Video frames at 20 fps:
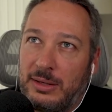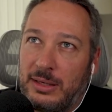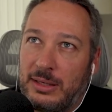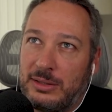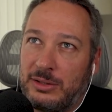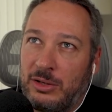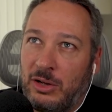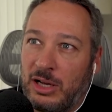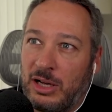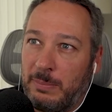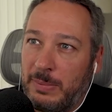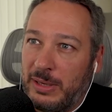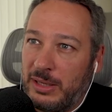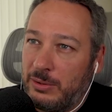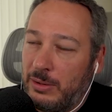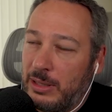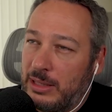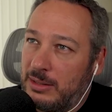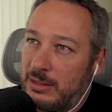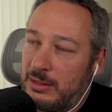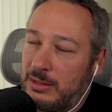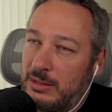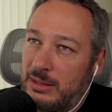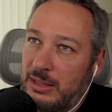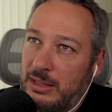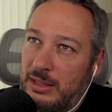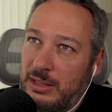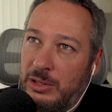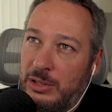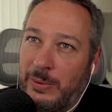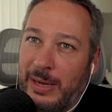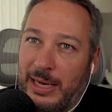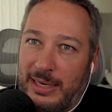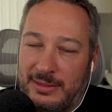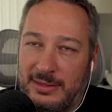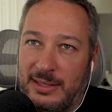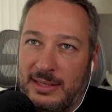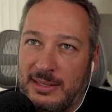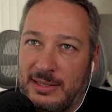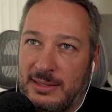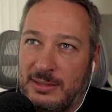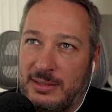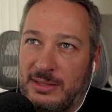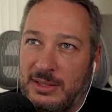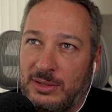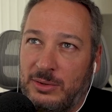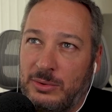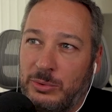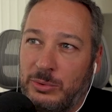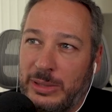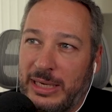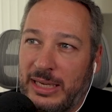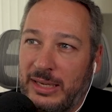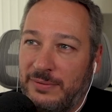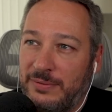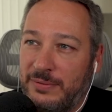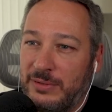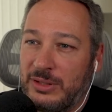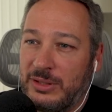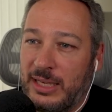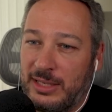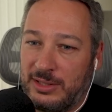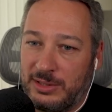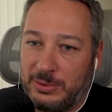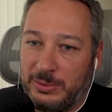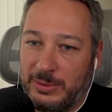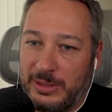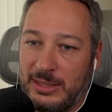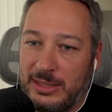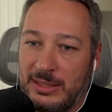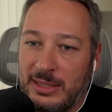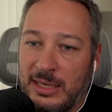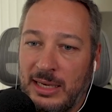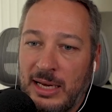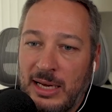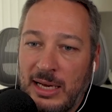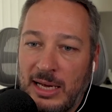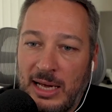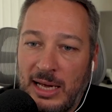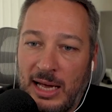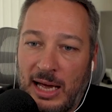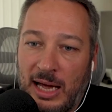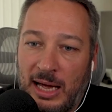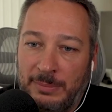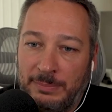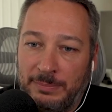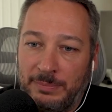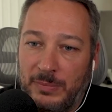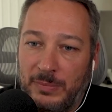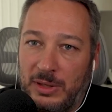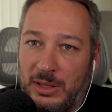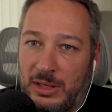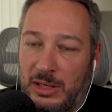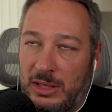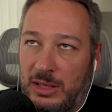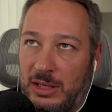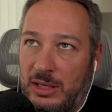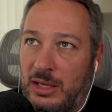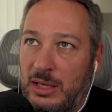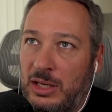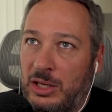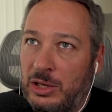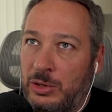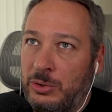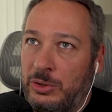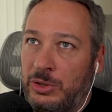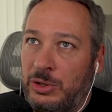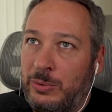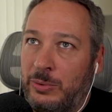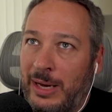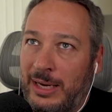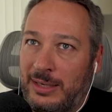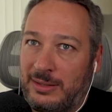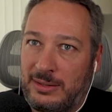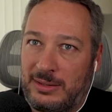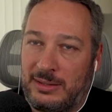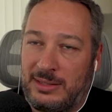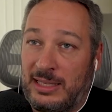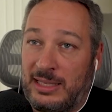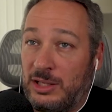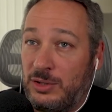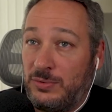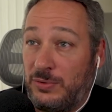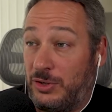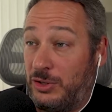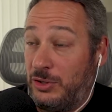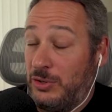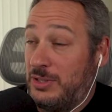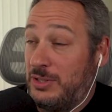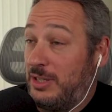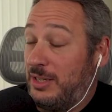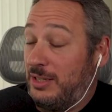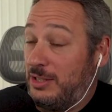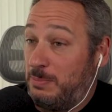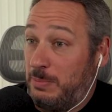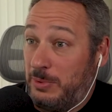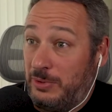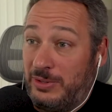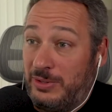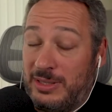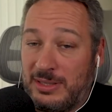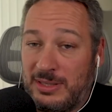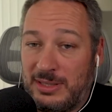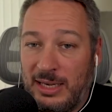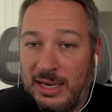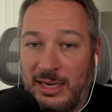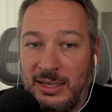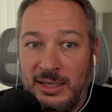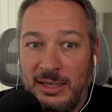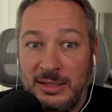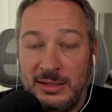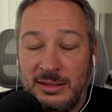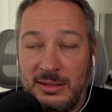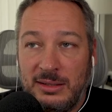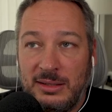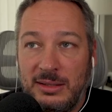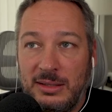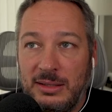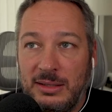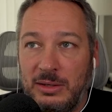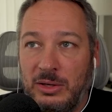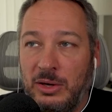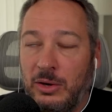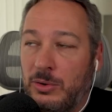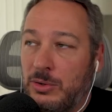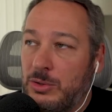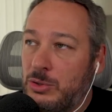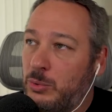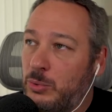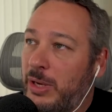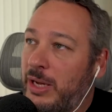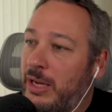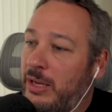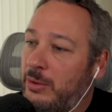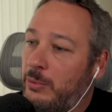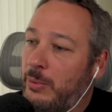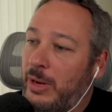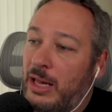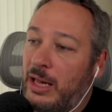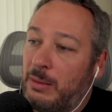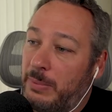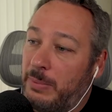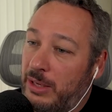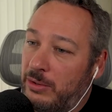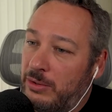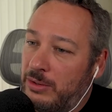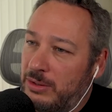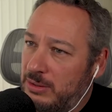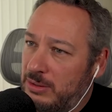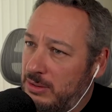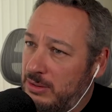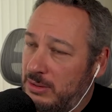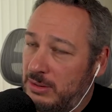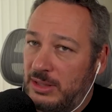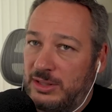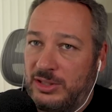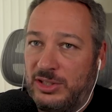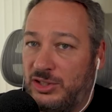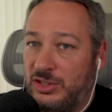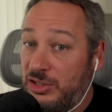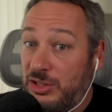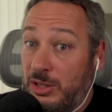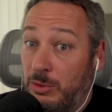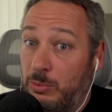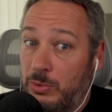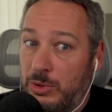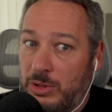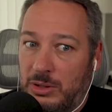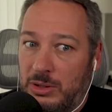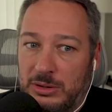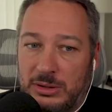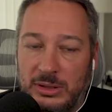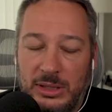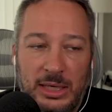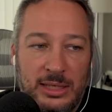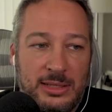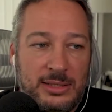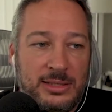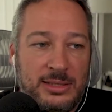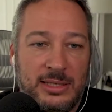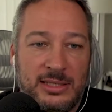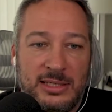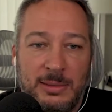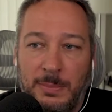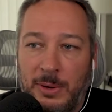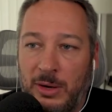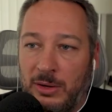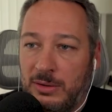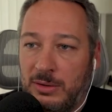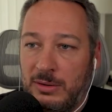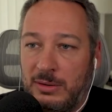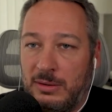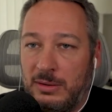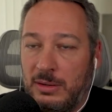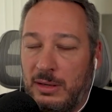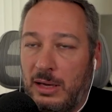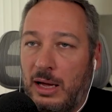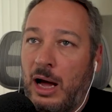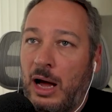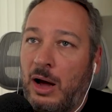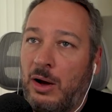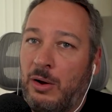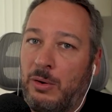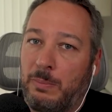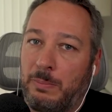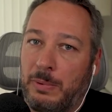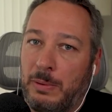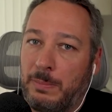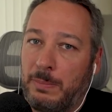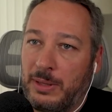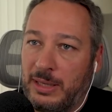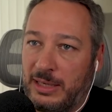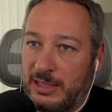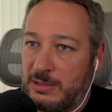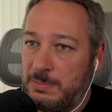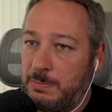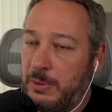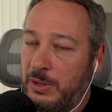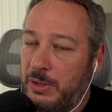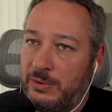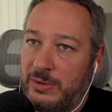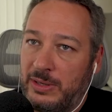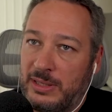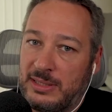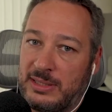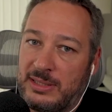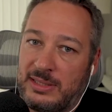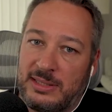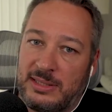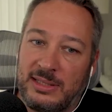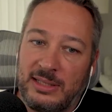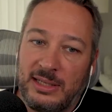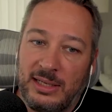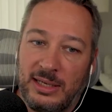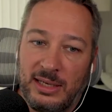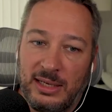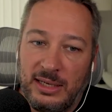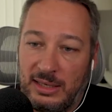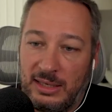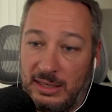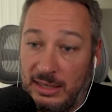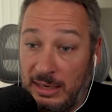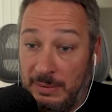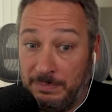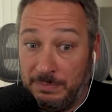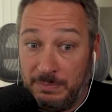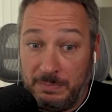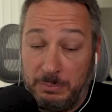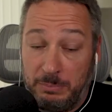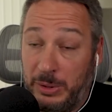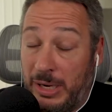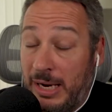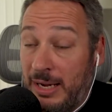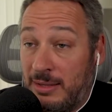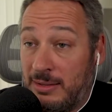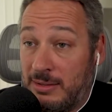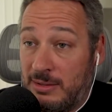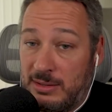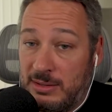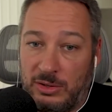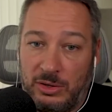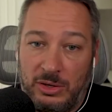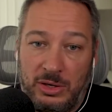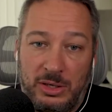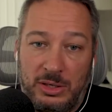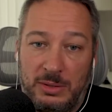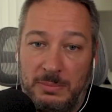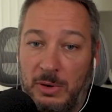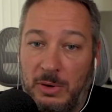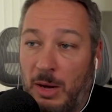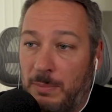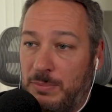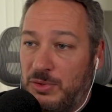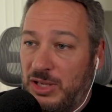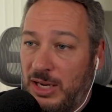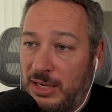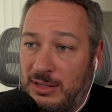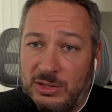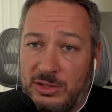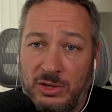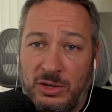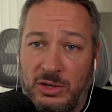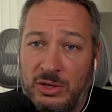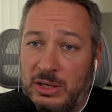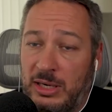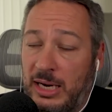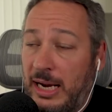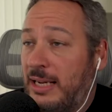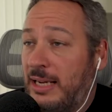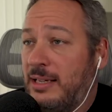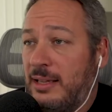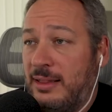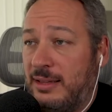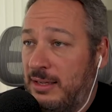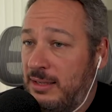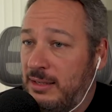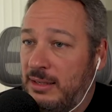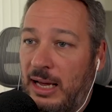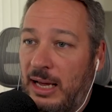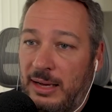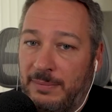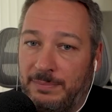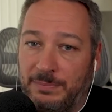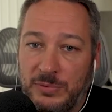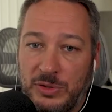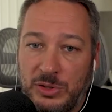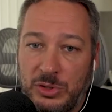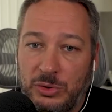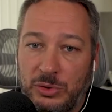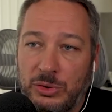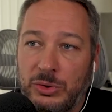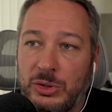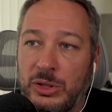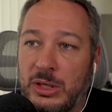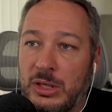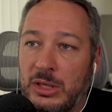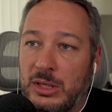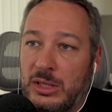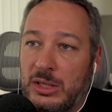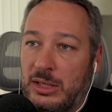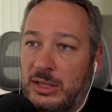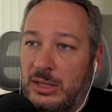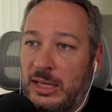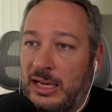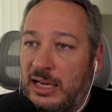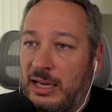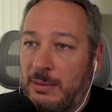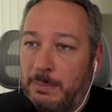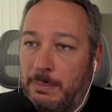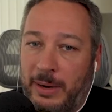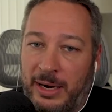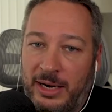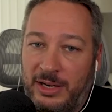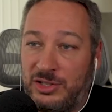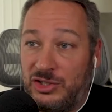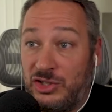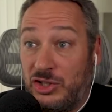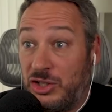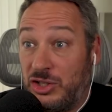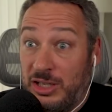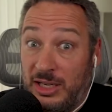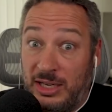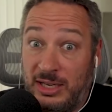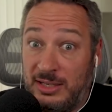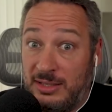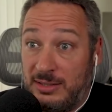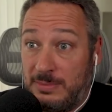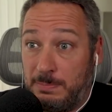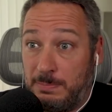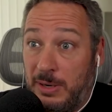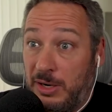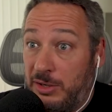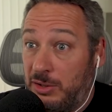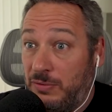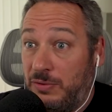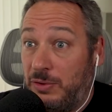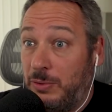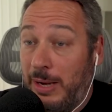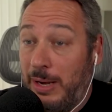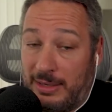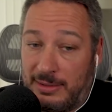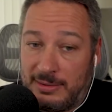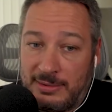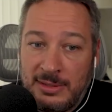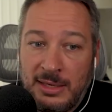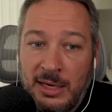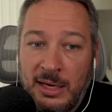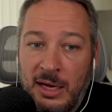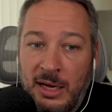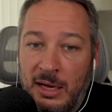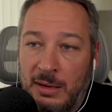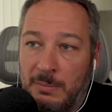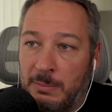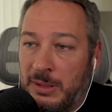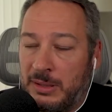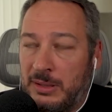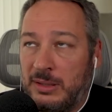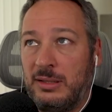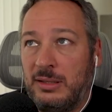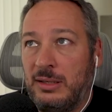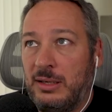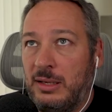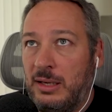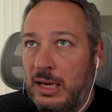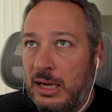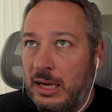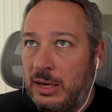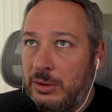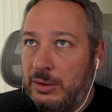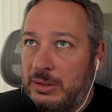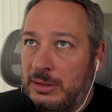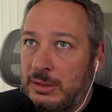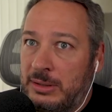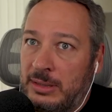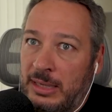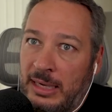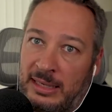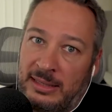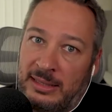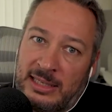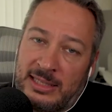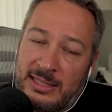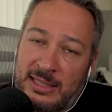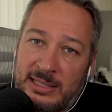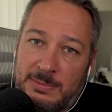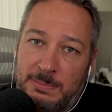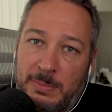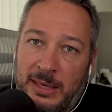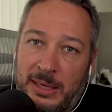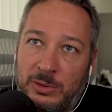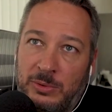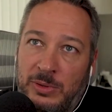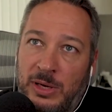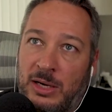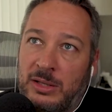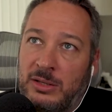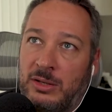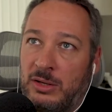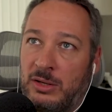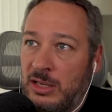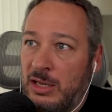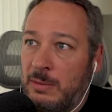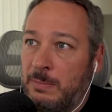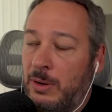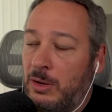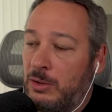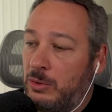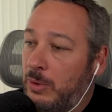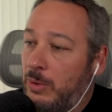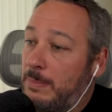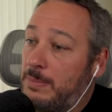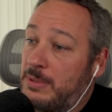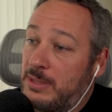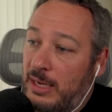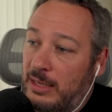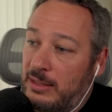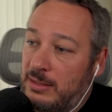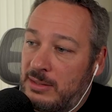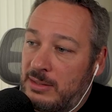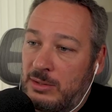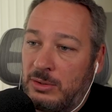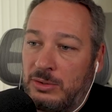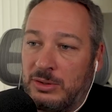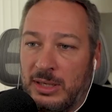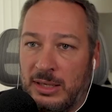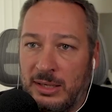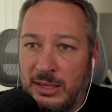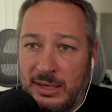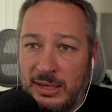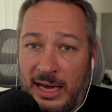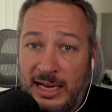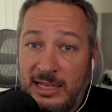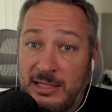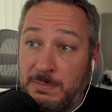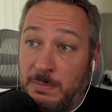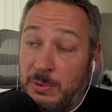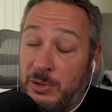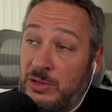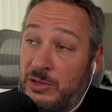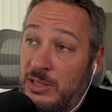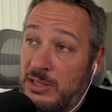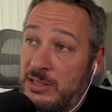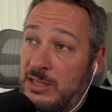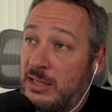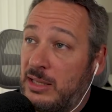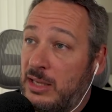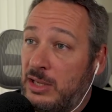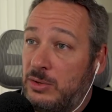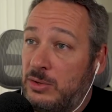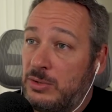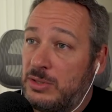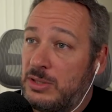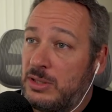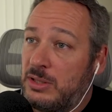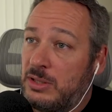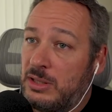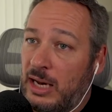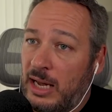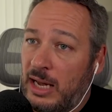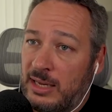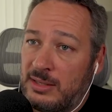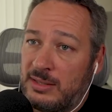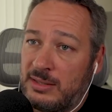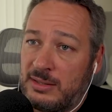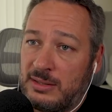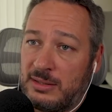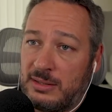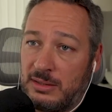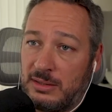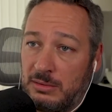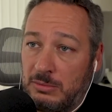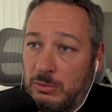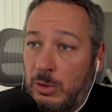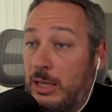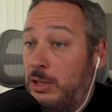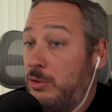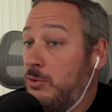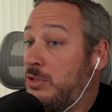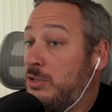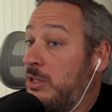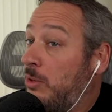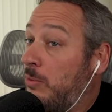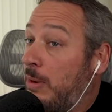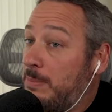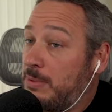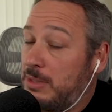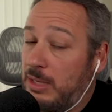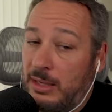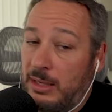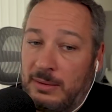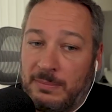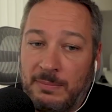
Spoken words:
talk a bit what UX is, so we give context to it. UX stands for user experience, and it goes way well beyond the digital world. It's about how people experience brands or objects or anything. So like a buyer's journey is part of UX. But in this aspect, we are talking about websites. So the experience that a user has while using a website.